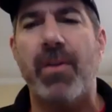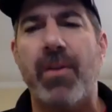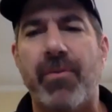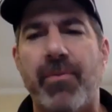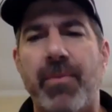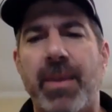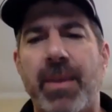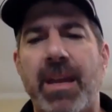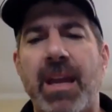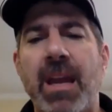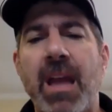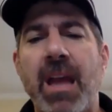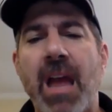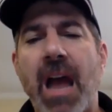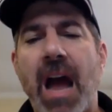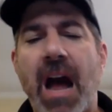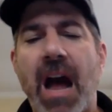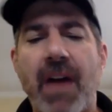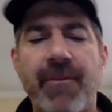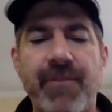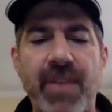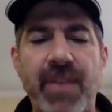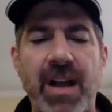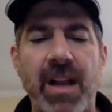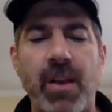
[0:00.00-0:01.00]
from me.
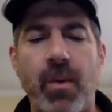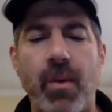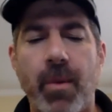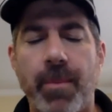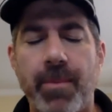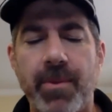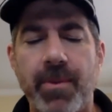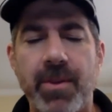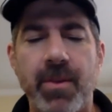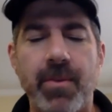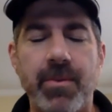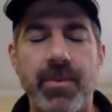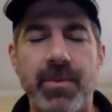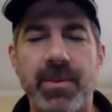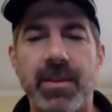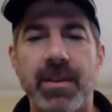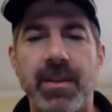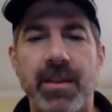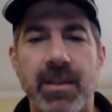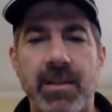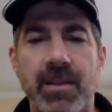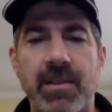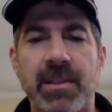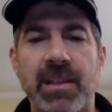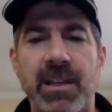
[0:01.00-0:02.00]
I'll follow up with you
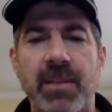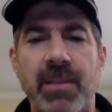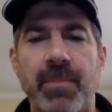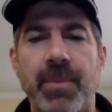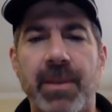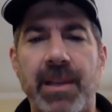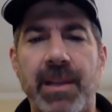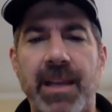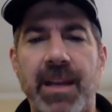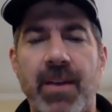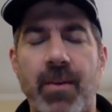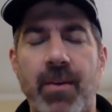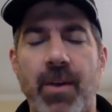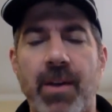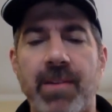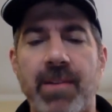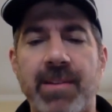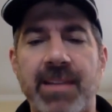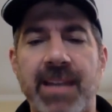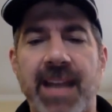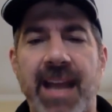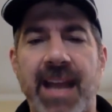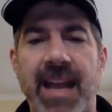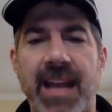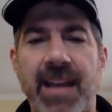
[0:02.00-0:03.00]
a little bit later on
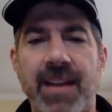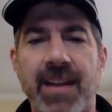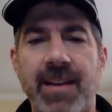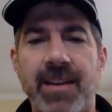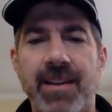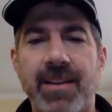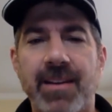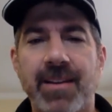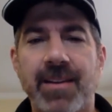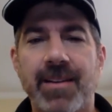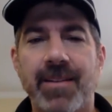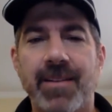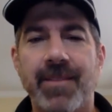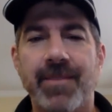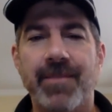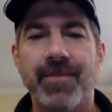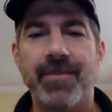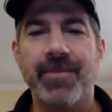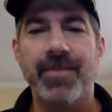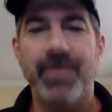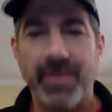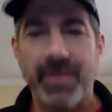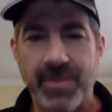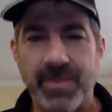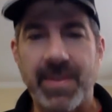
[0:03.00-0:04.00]
today.
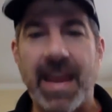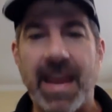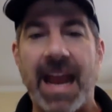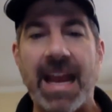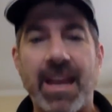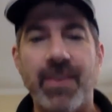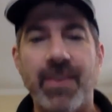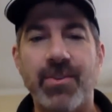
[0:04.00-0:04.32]
Thank you.